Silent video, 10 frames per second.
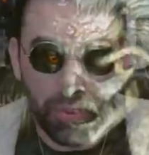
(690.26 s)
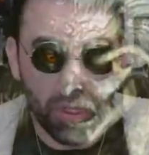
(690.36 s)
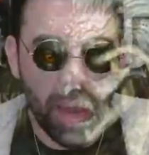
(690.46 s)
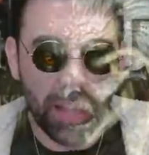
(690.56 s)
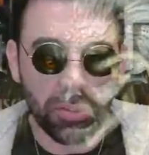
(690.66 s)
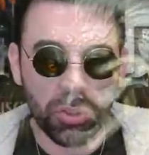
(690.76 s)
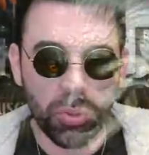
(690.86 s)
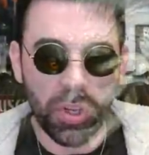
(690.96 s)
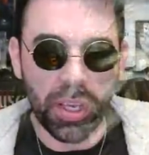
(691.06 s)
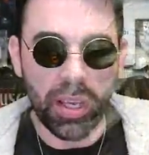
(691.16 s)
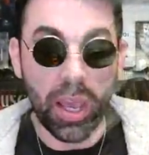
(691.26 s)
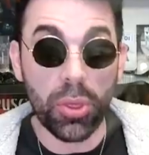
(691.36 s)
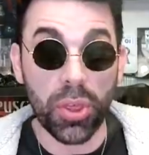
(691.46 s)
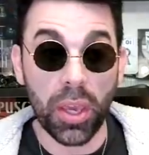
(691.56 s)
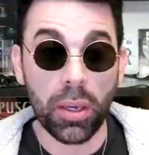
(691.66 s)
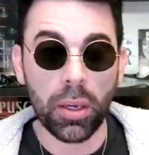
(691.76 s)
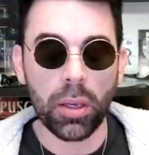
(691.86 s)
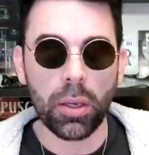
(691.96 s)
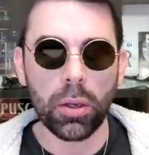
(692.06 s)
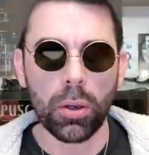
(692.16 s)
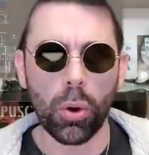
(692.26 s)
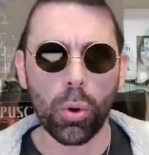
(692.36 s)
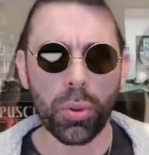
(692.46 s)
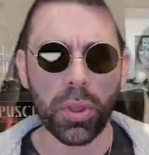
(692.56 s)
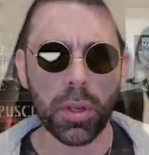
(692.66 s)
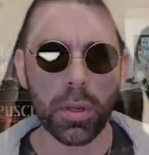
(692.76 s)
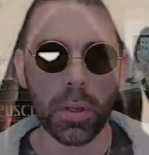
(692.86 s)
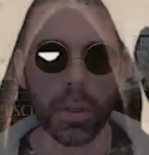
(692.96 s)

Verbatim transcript: in a magic tree and think, Odin.